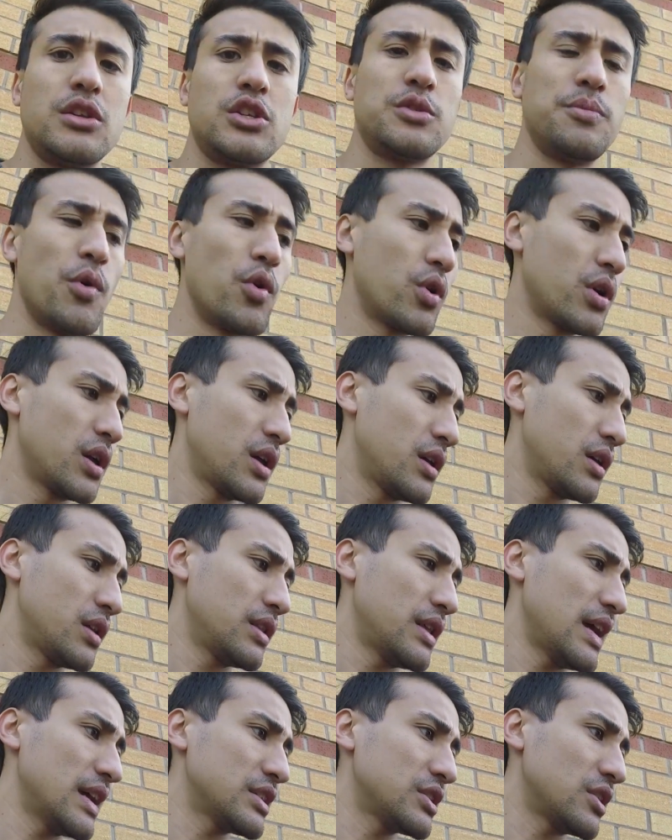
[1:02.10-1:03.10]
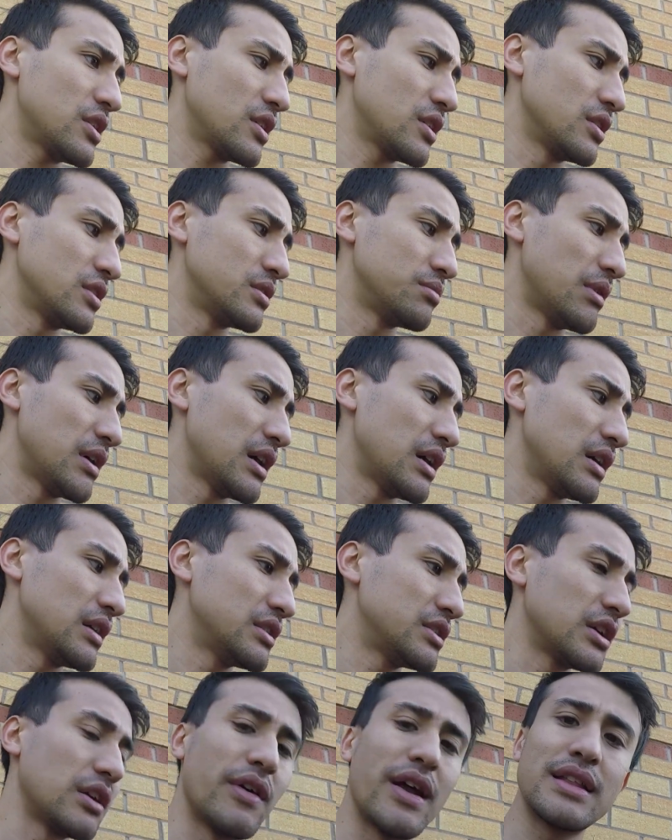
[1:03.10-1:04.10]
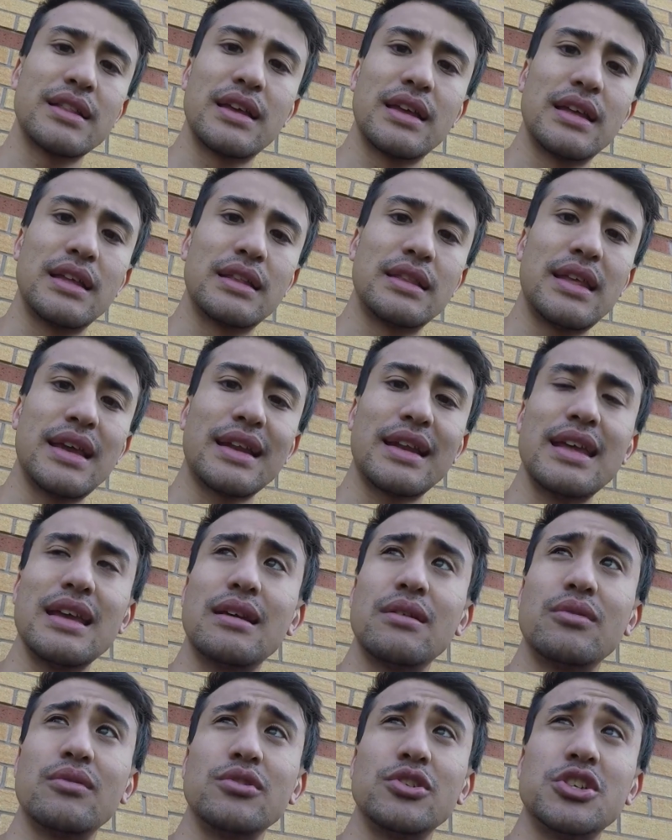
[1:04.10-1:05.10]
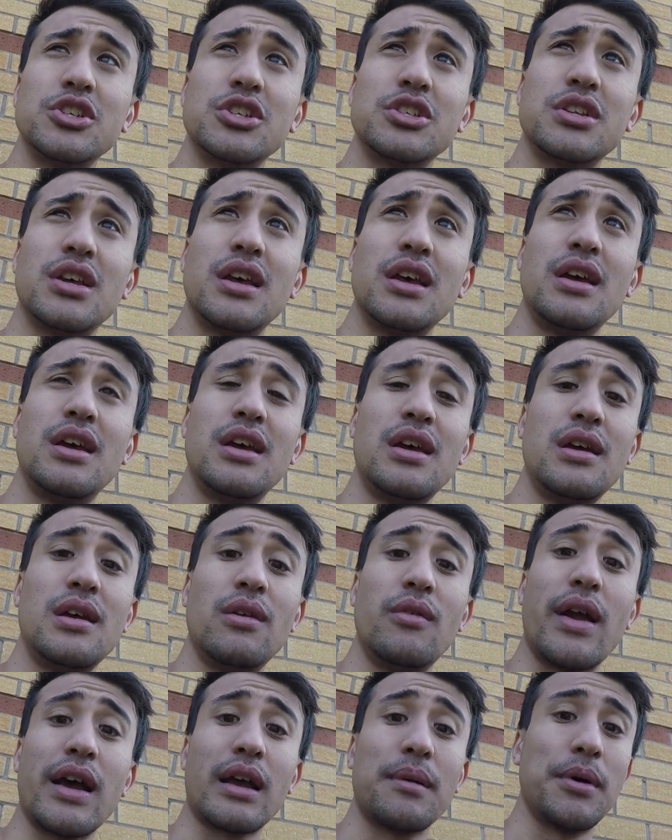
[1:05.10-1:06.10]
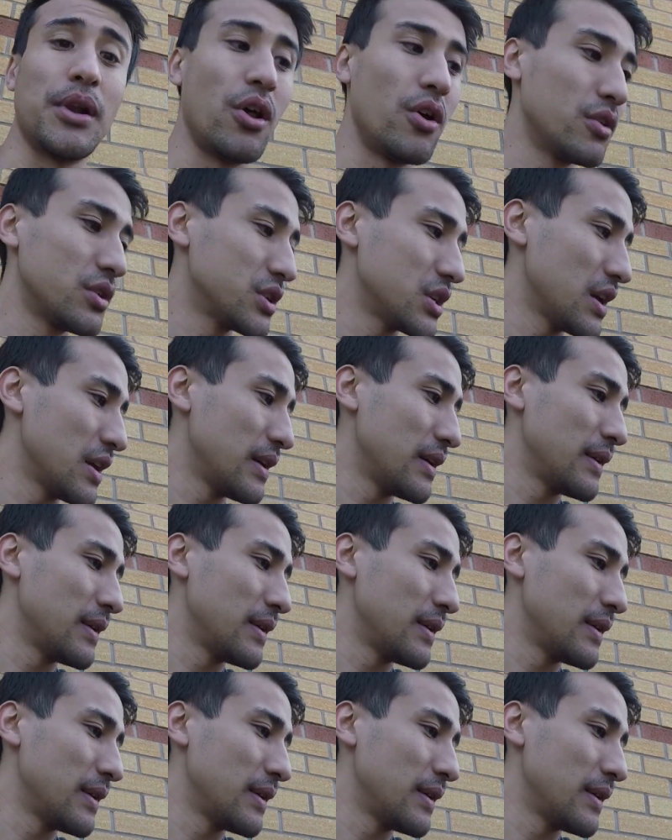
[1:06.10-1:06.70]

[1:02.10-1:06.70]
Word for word: smoke tester because my cigarette technique was just wrecking my lungs.